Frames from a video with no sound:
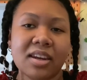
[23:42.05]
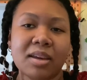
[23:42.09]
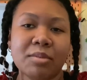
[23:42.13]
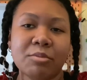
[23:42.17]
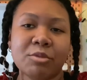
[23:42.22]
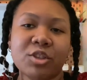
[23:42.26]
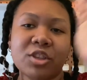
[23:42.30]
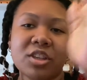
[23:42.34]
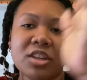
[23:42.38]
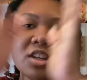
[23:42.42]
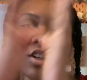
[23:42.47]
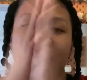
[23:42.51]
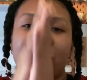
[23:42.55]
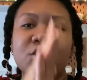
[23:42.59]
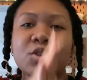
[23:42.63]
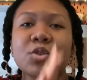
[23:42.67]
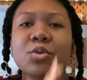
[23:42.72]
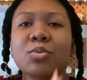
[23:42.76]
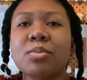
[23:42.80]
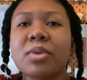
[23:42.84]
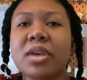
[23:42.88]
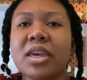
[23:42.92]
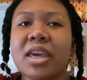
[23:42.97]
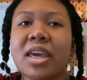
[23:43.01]
I'm just gonna do
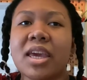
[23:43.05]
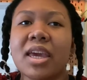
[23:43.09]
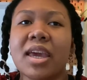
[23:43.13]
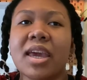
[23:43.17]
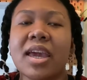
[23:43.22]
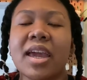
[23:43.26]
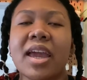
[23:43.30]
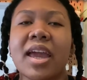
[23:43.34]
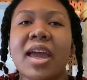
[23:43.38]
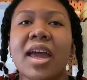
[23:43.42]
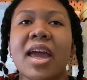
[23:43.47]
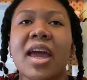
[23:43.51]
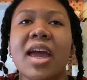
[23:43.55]
me,